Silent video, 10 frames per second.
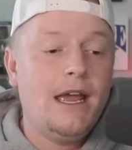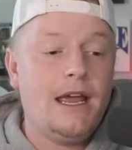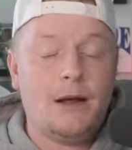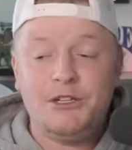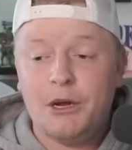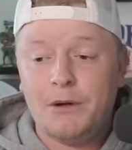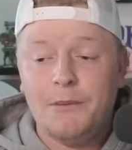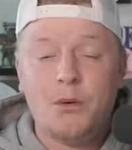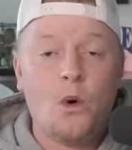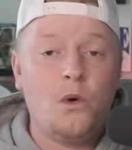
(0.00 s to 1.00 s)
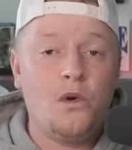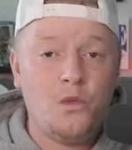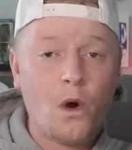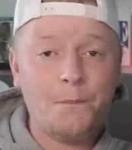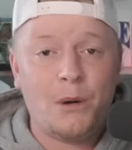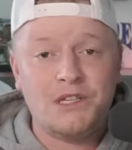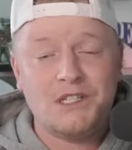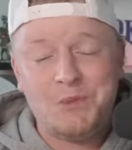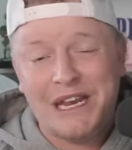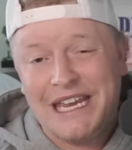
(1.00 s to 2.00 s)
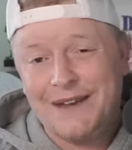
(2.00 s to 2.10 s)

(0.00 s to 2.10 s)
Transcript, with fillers: and I'll be jumping on board with one person's pick,